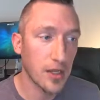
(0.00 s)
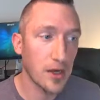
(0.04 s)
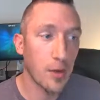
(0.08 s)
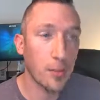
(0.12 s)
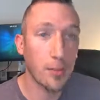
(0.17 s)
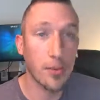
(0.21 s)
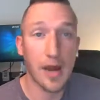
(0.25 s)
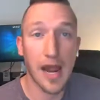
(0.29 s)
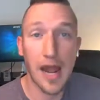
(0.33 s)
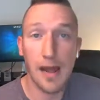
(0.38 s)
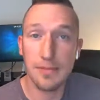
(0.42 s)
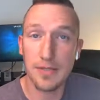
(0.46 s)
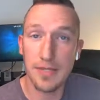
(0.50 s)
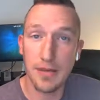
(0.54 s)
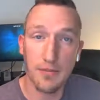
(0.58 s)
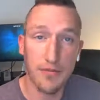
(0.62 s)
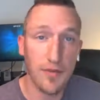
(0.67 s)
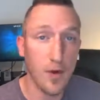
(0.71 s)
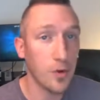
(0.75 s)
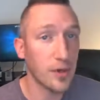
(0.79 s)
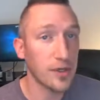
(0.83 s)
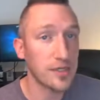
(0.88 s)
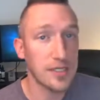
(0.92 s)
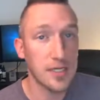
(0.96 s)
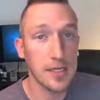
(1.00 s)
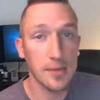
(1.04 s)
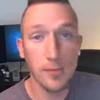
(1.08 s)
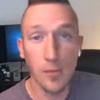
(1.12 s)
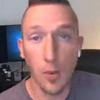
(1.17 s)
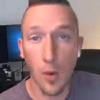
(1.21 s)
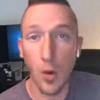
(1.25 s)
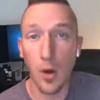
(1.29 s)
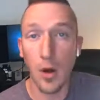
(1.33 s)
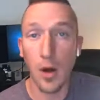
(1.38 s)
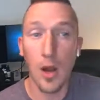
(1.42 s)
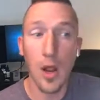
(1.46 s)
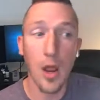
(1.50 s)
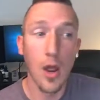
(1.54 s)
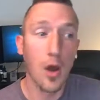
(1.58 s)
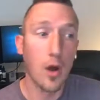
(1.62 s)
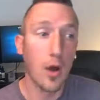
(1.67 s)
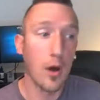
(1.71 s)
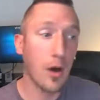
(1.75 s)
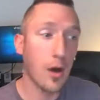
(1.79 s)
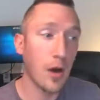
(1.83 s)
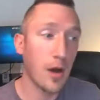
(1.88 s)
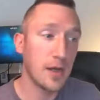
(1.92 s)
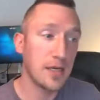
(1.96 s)
Perhaps I'm focusing more
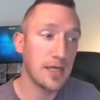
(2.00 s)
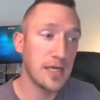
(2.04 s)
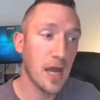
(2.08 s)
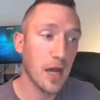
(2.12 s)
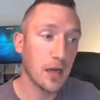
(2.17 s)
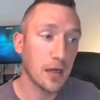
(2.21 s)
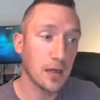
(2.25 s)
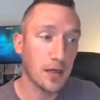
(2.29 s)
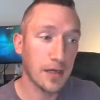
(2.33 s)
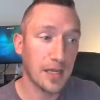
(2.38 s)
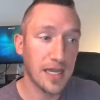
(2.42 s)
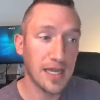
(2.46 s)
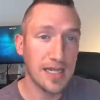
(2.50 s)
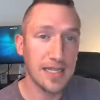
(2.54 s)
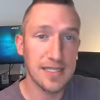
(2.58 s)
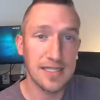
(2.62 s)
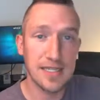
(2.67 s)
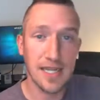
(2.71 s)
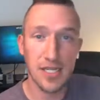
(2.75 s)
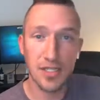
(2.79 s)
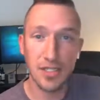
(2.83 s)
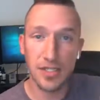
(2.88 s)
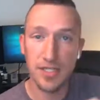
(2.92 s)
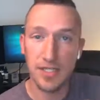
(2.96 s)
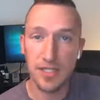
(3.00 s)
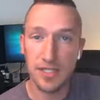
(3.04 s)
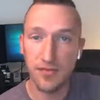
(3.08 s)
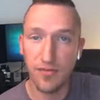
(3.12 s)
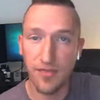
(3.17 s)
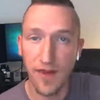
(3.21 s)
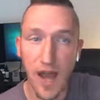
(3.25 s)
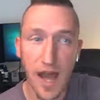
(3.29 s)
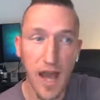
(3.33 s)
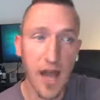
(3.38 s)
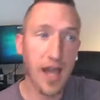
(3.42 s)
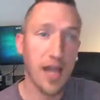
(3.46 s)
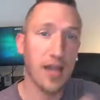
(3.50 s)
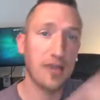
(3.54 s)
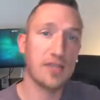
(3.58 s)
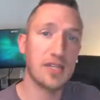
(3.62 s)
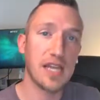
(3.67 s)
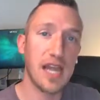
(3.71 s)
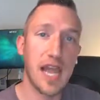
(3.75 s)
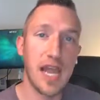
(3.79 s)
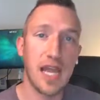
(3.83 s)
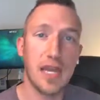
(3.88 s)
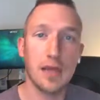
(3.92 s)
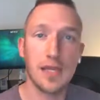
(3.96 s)
on younger kids, ages 5
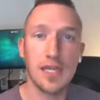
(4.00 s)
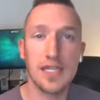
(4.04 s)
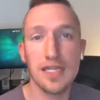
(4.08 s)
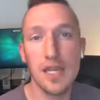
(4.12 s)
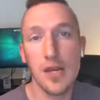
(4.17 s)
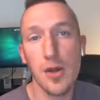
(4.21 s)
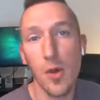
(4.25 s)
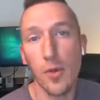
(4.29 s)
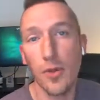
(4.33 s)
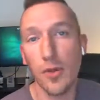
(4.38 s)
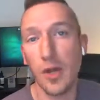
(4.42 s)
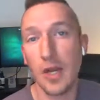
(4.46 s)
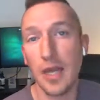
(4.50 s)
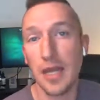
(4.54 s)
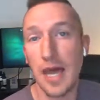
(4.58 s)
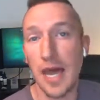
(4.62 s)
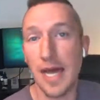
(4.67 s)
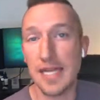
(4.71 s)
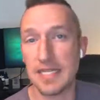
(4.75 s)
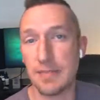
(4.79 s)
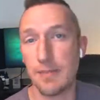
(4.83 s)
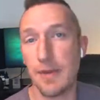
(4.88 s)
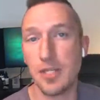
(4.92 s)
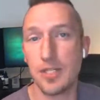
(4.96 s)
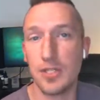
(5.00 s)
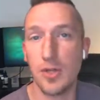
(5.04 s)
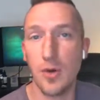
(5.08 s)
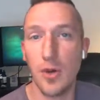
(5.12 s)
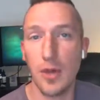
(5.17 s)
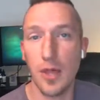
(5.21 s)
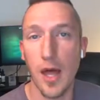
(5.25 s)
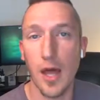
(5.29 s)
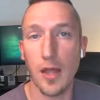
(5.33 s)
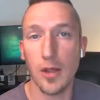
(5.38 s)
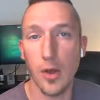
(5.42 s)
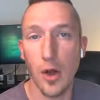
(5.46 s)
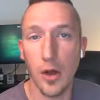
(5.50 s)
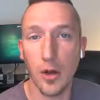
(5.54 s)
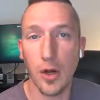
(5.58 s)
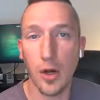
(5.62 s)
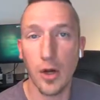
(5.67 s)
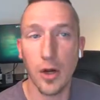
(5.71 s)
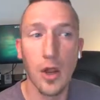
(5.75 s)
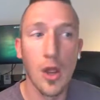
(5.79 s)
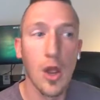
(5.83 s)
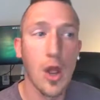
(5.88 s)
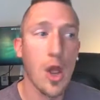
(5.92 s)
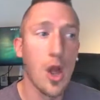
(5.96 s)
to 8, because I know they're going to last in my studio a lot
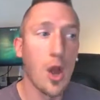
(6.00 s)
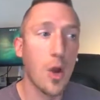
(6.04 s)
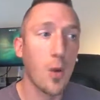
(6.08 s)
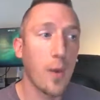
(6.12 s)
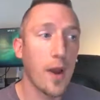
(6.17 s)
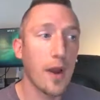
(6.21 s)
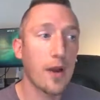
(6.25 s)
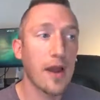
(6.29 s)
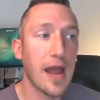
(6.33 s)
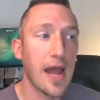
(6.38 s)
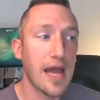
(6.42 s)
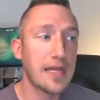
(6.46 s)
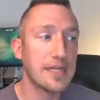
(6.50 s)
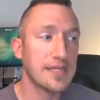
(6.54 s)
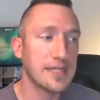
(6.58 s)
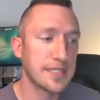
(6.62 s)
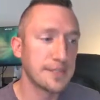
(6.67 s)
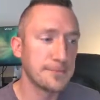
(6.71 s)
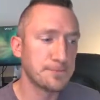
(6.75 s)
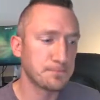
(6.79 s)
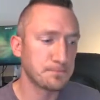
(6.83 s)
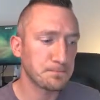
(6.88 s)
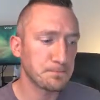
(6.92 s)
longer. Whereas